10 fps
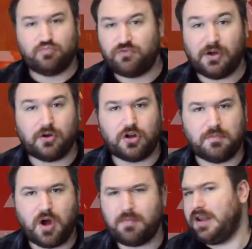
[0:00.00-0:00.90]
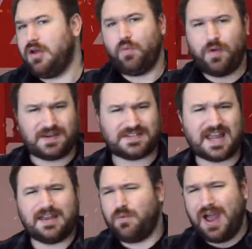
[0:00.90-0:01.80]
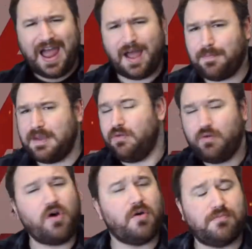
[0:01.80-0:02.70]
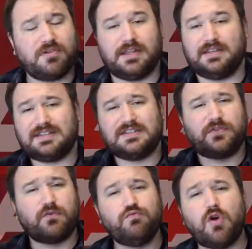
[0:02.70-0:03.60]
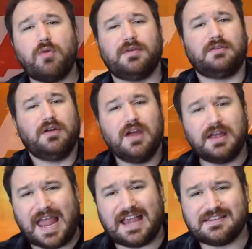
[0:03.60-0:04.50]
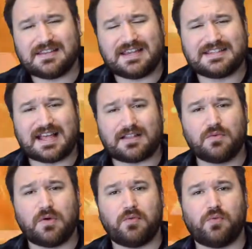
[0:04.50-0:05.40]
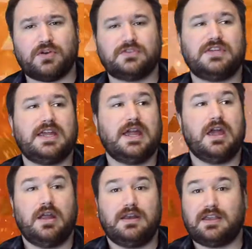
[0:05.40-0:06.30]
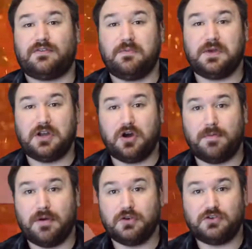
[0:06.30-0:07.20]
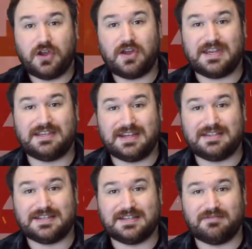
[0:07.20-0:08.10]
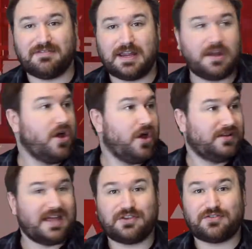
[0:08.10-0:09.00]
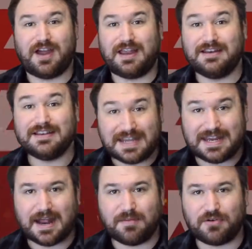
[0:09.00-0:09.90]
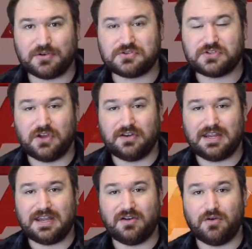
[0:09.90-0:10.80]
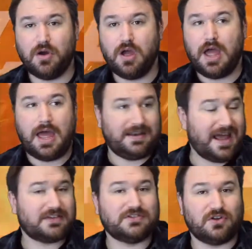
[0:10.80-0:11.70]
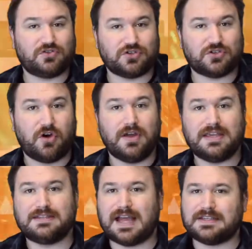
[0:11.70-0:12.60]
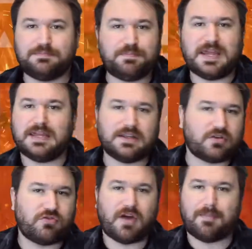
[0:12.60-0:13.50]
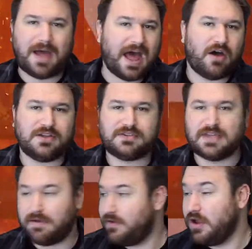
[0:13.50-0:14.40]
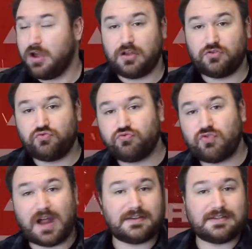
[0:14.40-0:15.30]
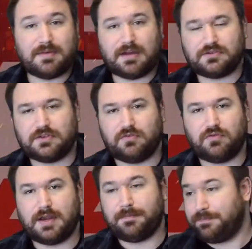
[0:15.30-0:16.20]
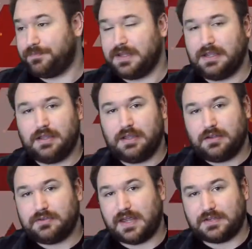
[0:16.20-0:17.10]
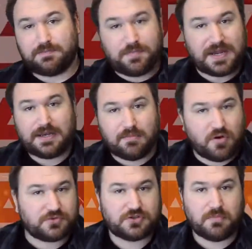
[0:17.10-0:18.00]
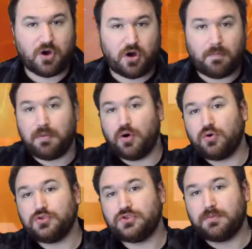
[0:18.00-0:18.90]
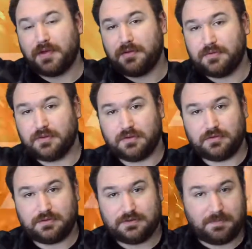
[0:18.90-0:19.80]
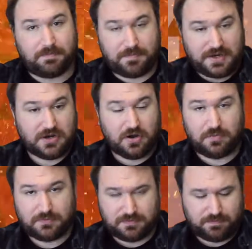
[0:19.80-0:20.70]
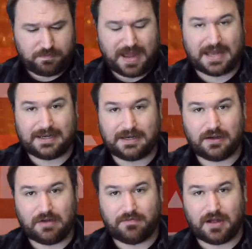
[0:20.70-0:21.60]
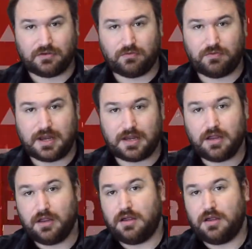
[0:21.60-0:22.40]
Feel good moment. We're excited. We're happy. Oh, brilliant. This is for Roman. Exactly what we want to see. Next thing we know, Dirty Deeds in the ring. That's right. Dean Ambrose turned heel. That's not just all. He starts beating the crap out of Seth. Drags him out to the ring. Starts beating him up some more. Pulls up the, you know, padding around the ring.